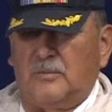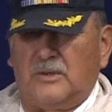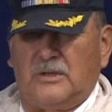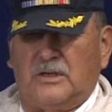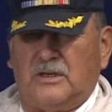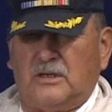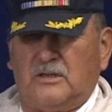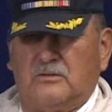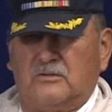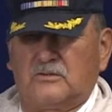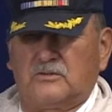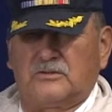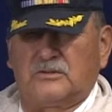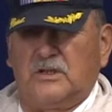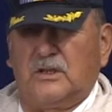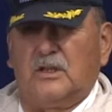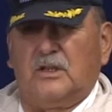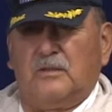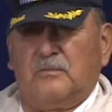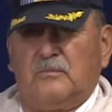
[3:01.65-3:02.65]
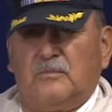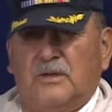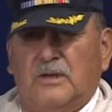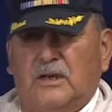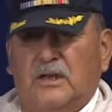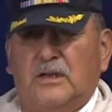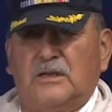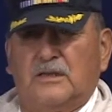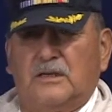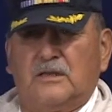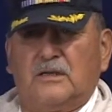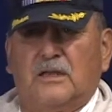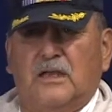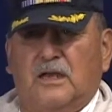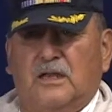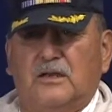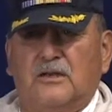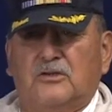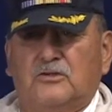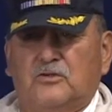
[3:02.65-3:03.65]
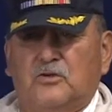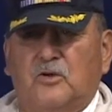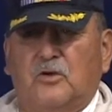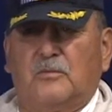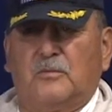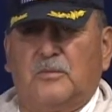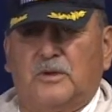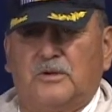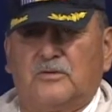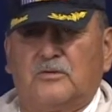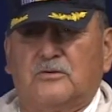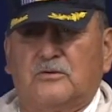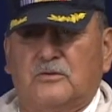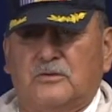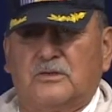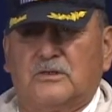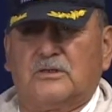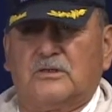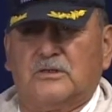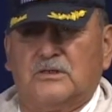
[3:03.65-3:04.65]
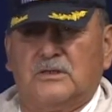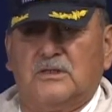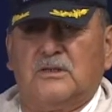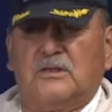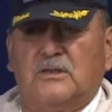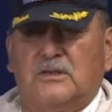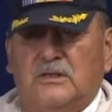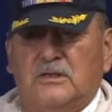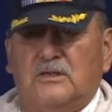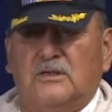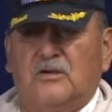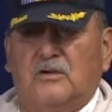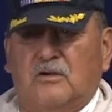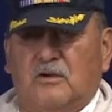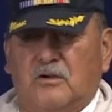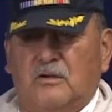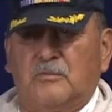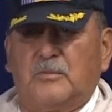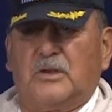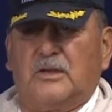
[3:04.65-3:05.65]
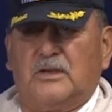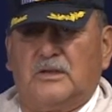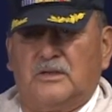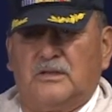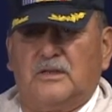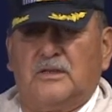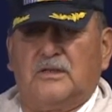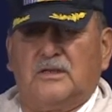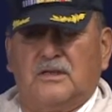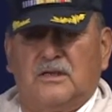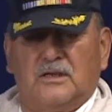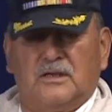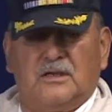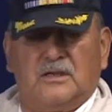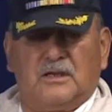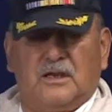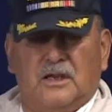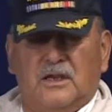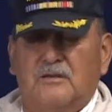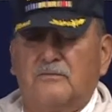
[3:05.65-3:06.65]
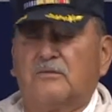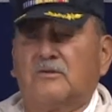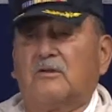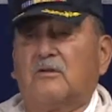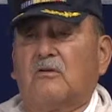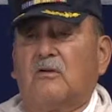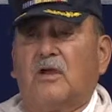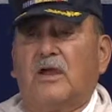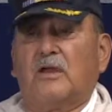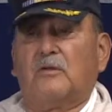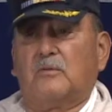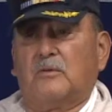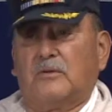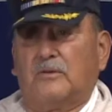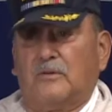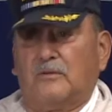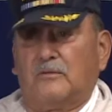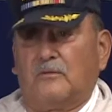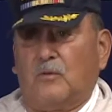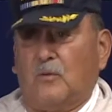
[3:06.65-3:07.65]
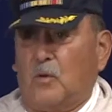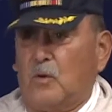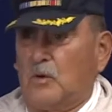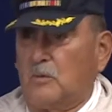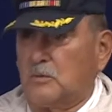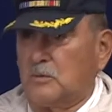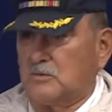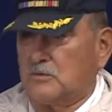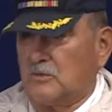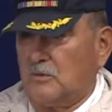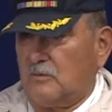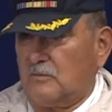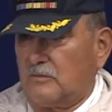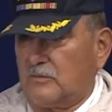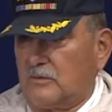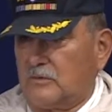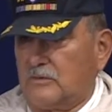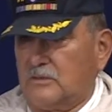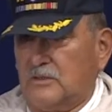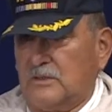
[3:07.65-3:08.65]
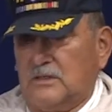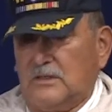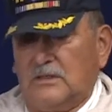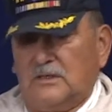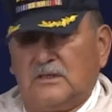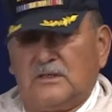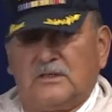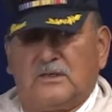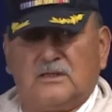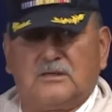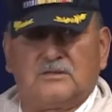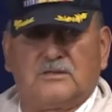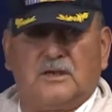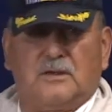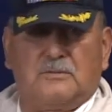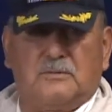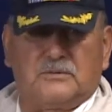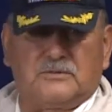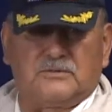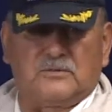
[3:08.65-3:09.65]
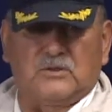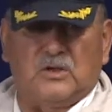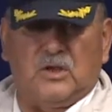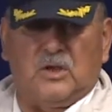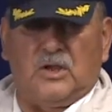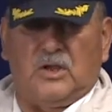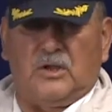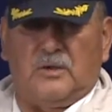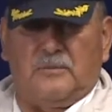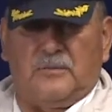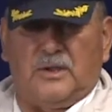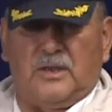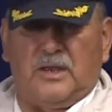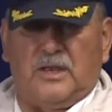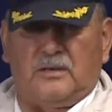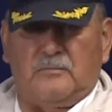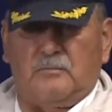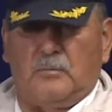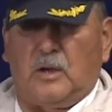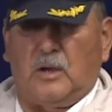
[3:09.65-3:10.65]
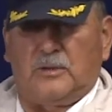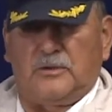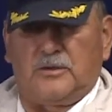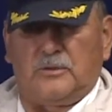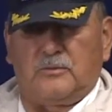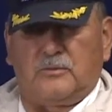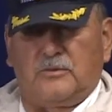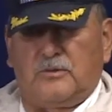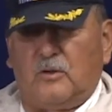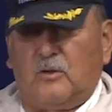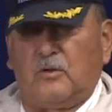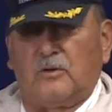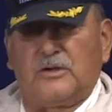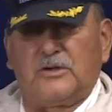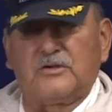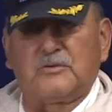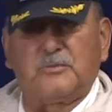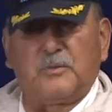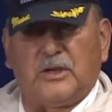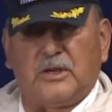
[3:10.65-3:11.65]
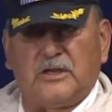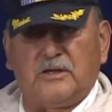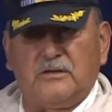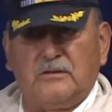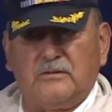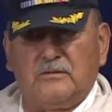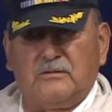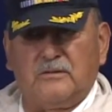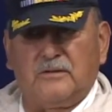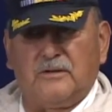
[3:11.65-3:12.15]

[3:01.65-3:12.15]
many others, but I did kind of enjoy my tour in the Army. And I even cried when the war was over because I was I um, had bonded with all these men.